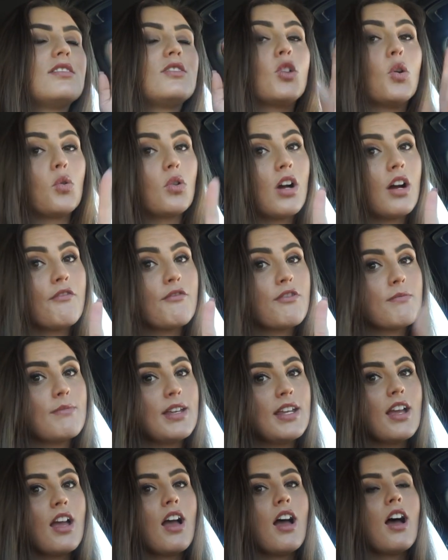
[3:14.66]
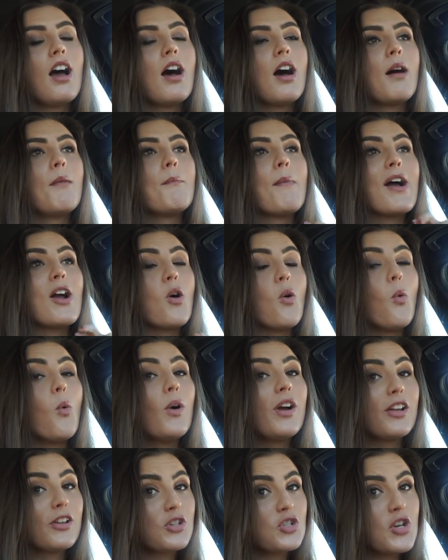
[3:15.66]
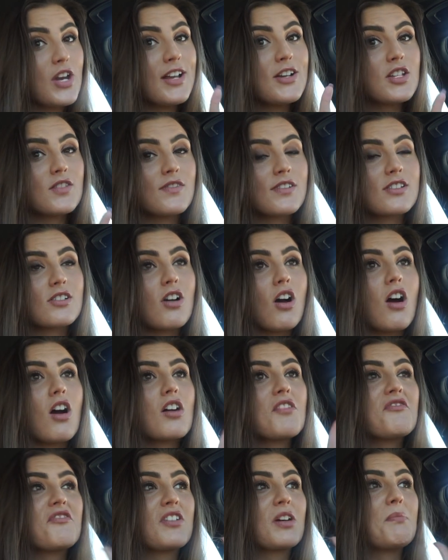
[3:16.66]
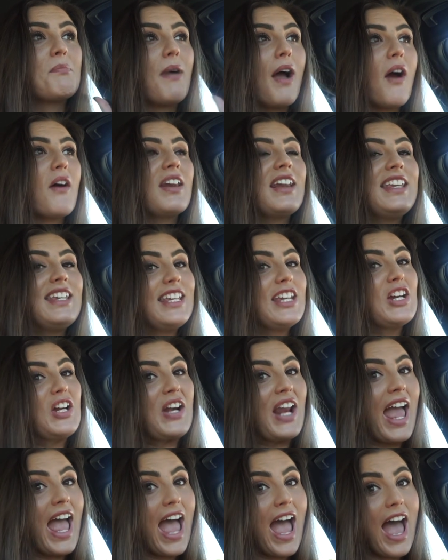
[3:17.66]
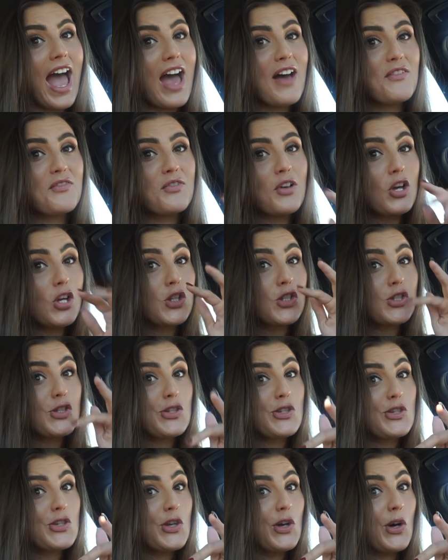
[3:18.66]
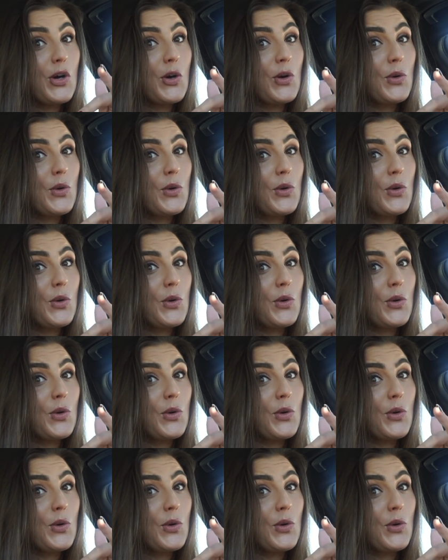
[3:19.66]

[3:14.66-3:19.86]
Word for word: don't come for me, my oil change in this car for about a year and a half. So